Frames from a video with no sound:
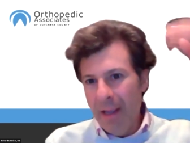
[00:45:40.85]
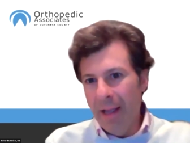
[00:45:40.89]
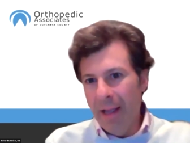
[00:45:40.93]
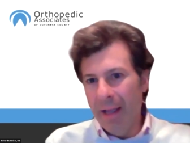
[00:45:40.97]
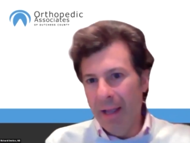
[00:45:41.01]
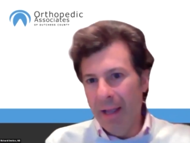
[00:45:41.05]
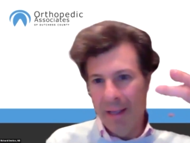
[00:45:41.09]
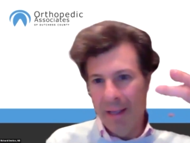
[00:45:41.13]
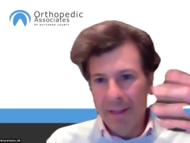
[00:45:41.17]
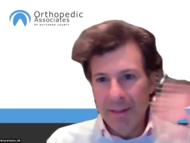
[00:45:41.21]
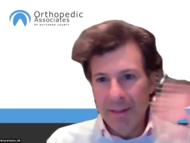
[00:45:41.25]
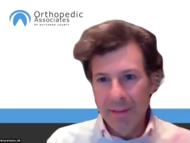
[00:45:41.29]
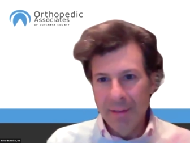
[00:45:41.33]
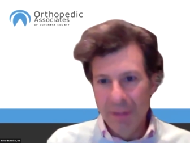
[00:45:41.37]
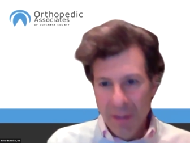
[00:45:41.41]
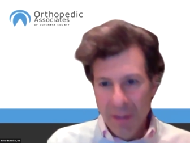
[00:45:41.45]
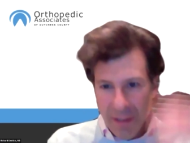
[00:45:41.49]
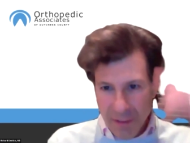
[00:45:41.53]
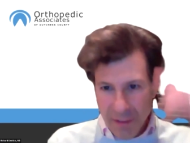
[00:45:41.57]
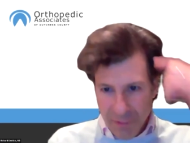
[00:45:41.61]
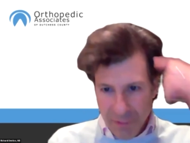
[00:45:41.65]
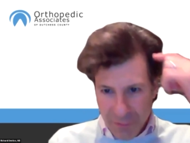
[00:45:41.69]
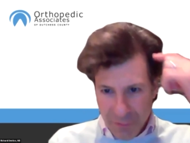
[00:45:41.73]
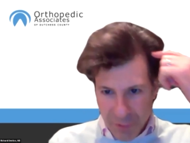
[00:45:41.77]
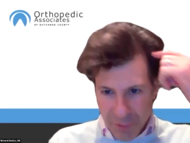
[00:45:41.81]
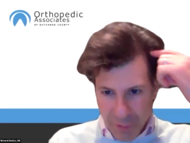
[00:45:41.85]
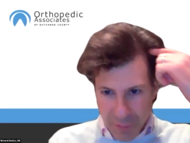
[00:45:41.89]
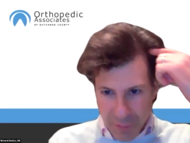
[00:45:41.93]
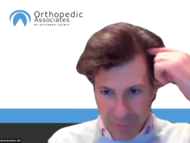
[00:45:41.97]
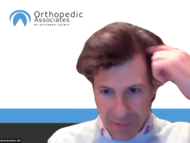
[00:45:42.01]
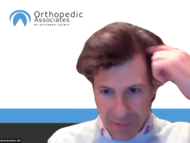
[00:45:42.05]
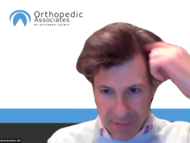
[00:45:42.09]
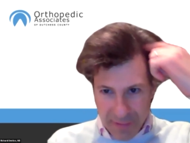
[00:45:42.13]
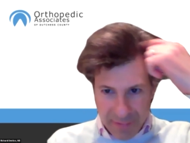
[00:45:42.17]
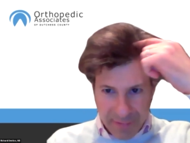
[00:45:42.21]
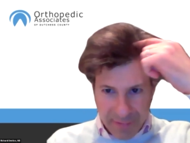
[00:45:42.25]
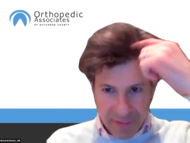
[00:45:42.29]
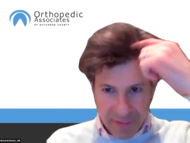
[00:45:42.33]
And so
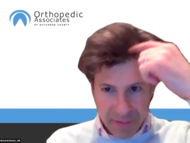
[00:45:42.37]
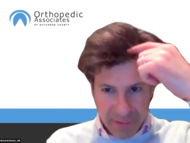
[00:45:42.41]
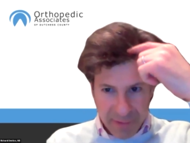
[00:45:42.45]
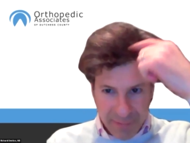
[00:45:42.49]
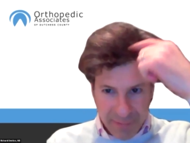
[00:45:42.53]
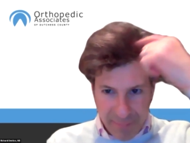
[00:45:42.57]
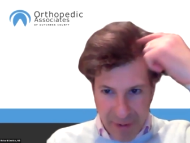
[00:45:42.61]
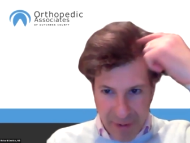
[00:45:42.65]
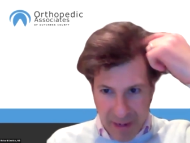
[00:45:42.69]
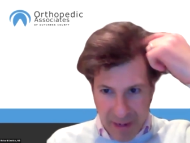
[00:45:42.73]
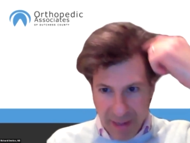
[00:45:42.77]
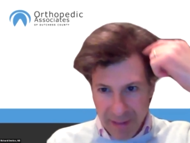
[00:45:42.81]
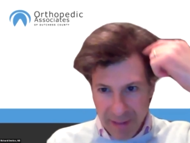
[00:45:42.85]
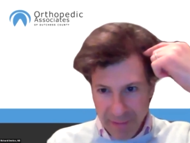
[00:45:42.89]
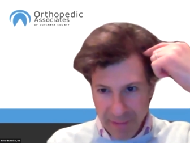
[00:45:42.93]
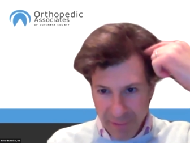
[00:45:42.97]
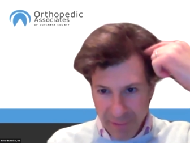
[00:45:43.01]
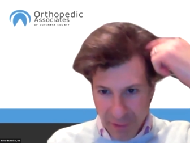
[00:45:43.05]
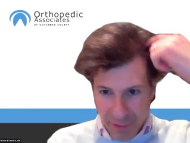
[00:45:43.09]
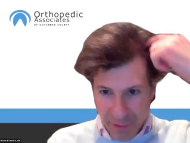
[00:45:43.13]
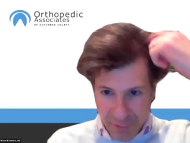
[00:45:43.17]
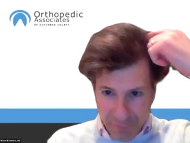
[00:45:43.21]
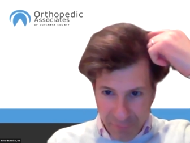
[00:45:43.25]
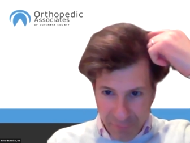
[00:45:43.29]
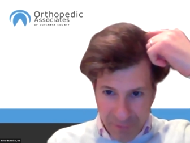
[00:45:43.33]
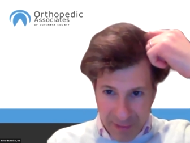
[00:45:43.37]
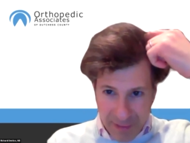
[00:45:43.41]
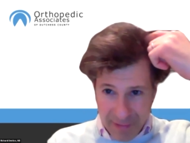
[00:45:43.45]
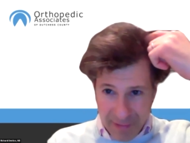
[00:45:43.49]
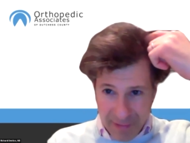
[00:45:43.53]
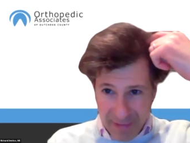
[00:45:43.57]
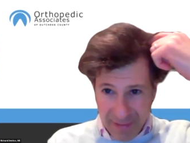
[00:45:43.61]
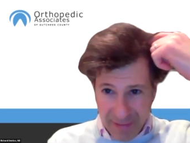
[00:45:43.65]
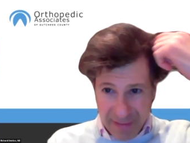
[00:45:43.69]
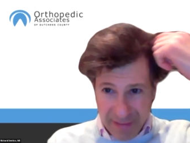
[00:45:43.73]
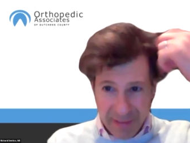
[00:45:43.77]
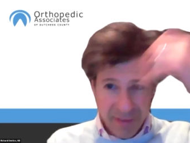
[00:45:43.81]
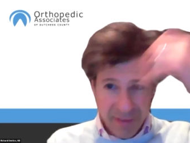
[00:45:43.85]
this little spot, you know, right
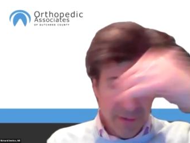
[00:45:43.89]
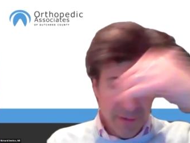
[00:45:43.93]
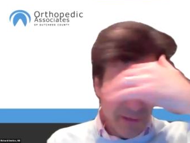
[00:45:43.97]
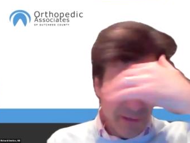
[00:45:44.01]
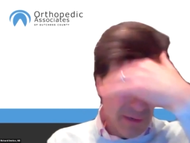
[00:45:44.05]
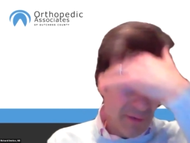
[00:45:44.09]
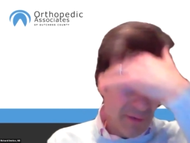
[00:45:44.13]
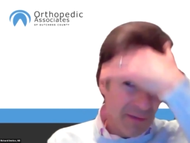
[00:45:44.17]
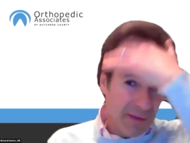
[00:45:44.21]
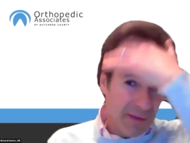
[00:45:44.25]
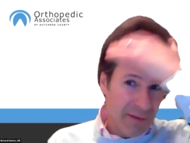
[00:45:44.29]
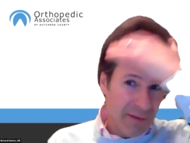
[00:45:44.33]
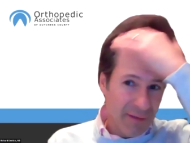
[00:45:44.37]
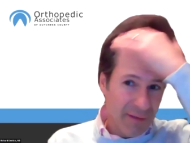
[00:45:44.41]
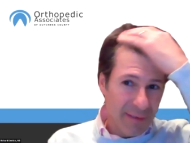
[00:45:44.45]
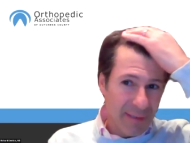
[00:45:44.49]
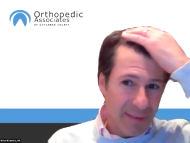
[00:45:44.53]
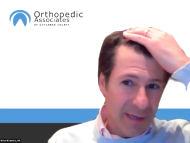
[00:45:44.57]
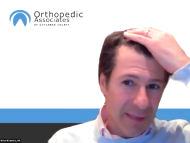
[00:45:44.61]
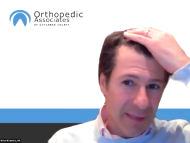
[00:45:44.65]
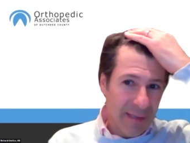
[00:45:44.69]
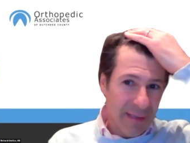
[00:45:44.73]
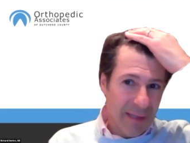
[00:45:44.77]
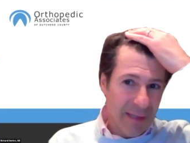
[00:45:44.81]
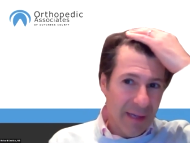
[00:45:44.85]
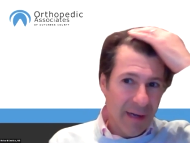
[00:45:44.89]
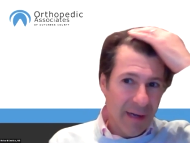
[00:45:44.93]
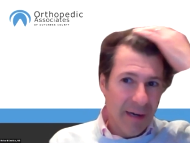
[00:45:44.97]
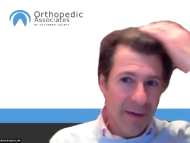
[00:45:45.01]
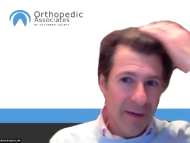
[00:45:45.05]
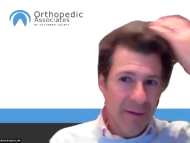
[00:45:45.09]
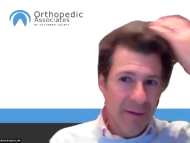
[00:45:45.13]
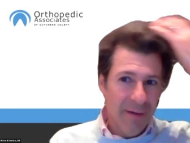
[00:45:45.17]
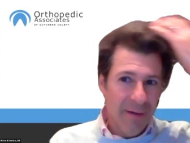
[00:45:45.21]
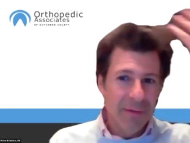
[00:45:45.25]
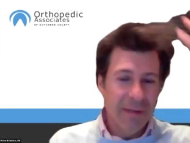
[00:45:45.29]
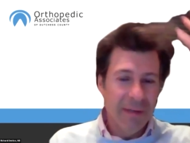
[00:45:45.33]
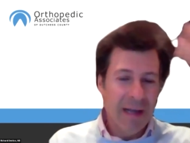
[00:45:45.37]
in here and on the other side
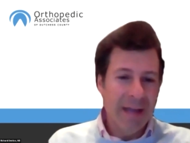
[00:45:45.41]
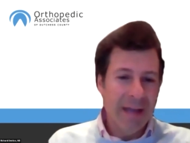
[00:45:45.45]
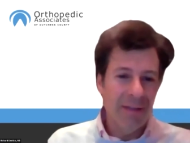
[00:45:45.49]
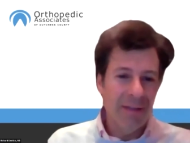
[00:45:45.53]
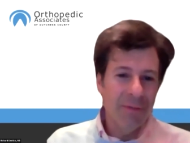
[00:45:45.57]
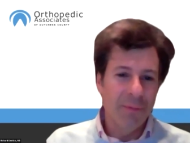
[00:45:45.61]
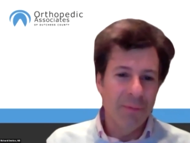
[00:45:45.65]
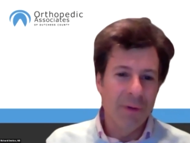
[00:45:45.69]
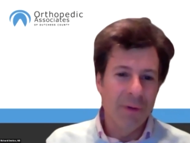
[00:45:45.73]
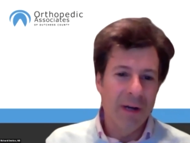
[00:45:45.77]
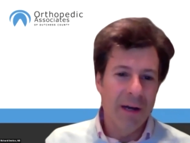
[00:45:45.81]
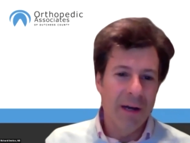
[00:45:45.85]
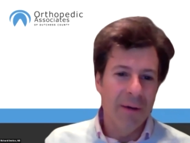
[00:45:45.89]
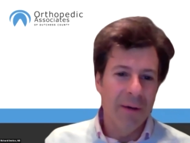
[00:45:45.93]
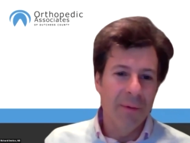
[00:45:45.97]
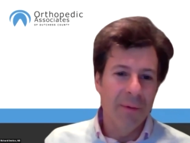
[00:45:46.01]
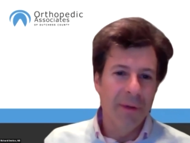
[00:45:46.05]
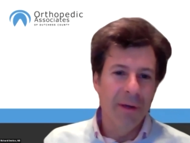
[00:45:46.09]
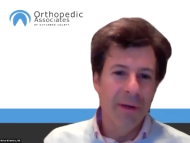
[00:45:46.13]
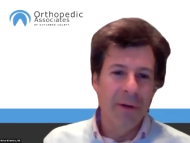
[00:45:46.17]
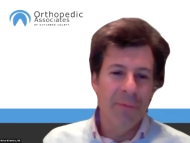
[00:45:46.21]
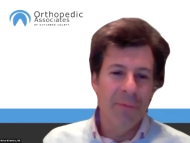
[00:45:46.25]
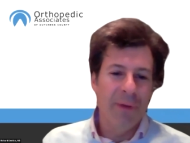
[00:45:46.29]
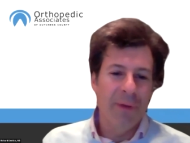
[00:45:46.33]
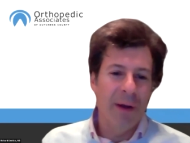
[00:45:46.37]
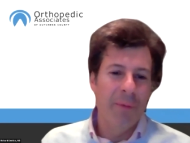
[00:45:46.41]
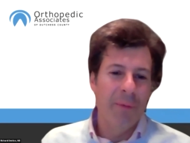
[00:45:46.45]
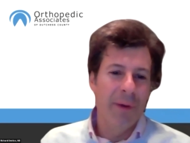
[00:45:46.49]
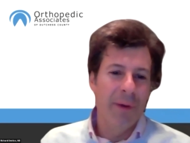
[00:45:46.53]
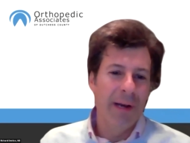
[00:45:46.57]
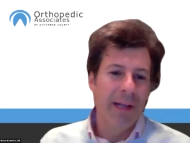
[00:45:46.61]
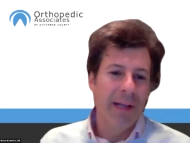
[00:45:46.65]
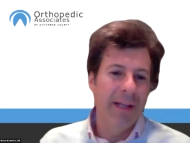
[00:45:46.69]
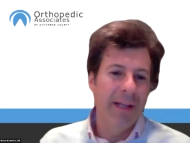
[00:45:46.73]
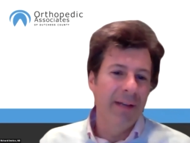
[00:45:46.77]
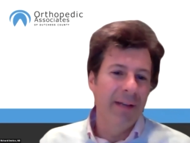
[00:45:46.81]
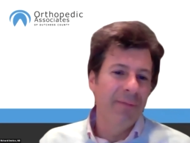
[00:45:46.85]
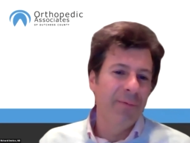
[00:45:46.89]
there, that's what I would, if I
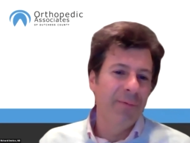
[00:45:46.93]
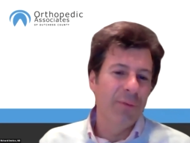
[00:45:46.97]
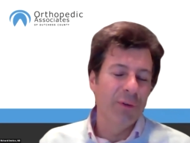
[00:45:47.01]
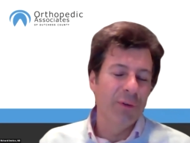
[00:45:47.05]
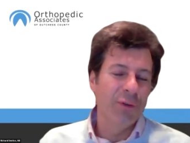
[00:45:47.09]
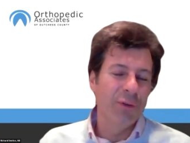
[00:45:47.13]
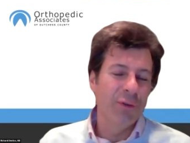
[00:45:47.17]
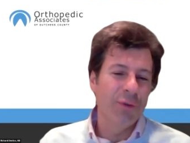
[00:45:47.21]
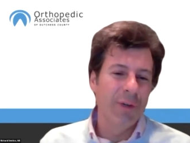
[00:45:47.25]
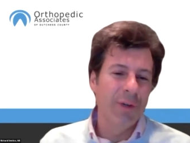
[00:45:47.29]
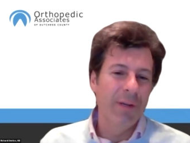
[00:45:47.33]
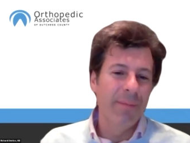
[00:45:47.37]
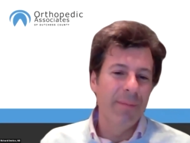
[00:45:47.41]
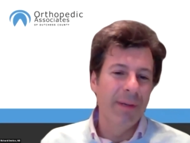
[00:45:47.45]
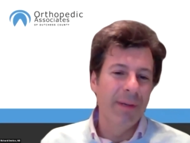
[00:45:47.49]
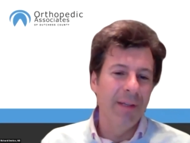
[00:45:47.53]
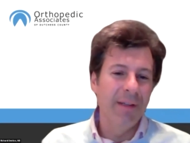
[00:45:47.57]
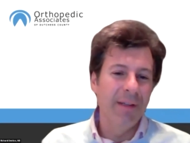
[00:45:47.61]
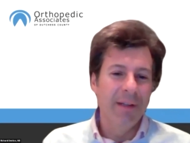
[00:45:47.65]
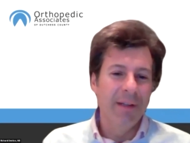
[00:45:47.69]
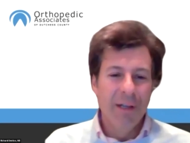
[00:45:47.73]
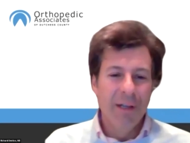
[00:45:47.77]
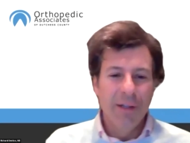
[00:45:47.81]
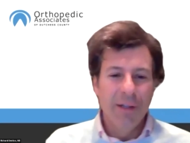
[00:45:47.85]
went in for treatment,